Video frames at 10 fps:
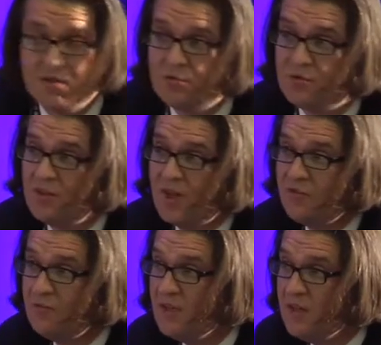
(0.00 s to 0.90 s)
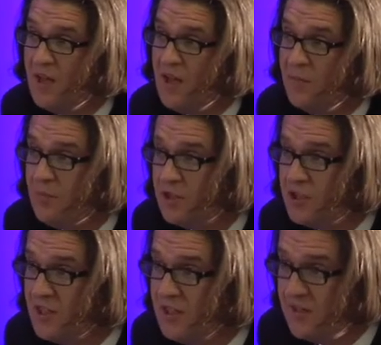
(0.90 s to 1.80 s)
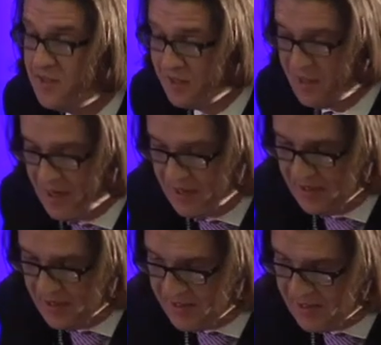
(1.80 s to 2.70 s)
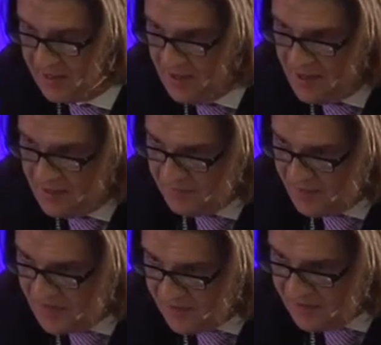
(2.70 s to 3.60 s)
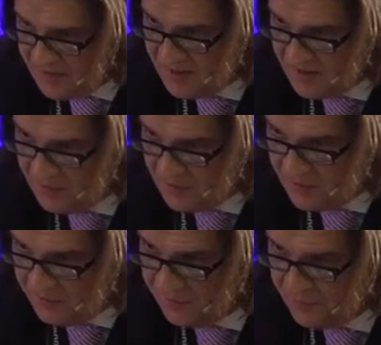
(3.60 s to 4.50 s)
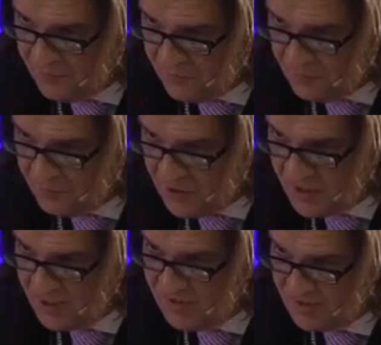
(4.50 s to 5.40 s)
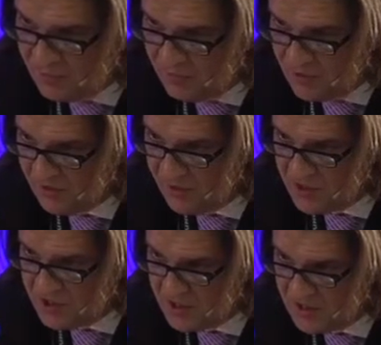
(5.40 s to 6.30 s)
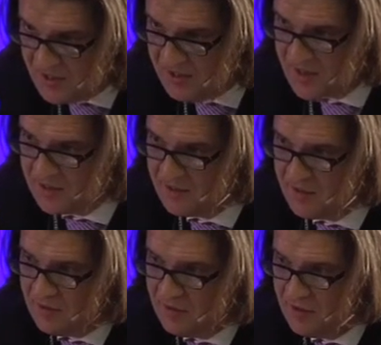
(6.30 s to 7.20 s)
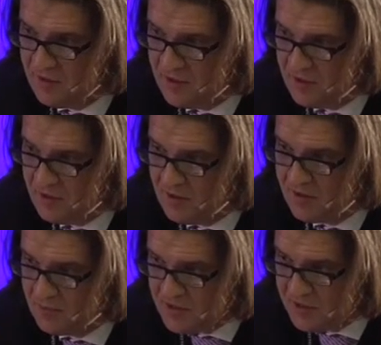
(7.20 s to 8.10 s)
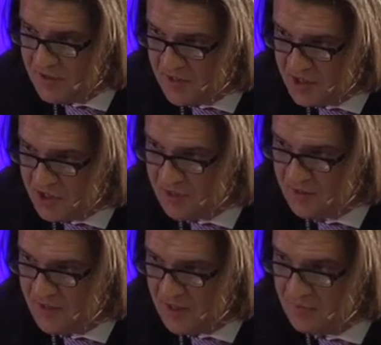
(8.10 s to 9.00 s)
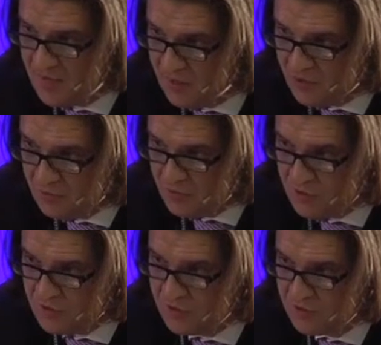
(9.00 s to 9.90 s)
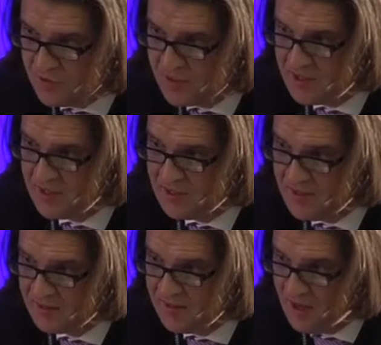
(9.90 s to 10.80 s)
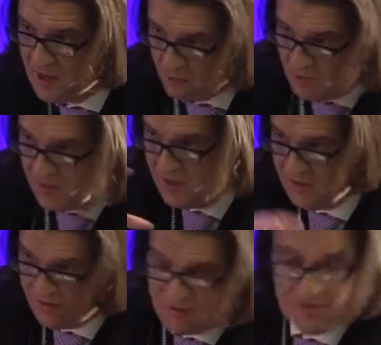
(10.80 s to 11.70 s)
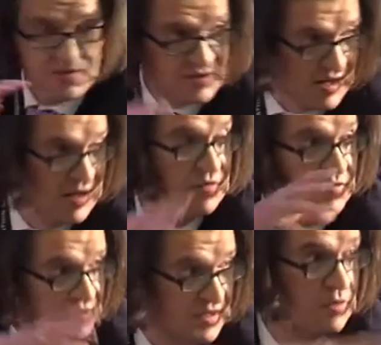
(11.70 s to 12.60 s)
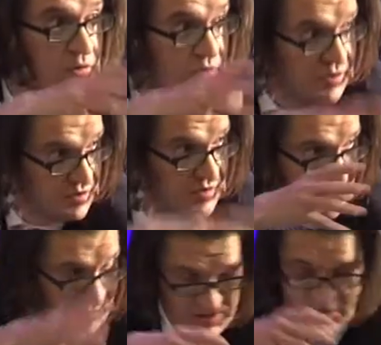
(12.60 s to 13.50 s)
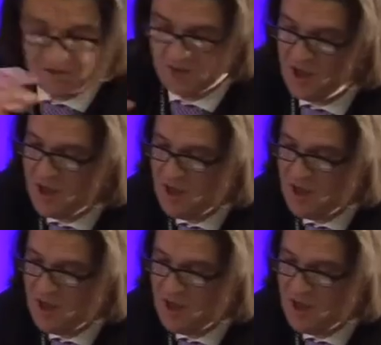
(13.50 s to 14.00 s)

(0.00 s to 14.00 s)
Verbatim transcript: that would have been much easier, I guess. Second thing of the working at the King Baudouin Foundation is that the, there was a decision taken by our board to say that we, staff, stakeholders, direction,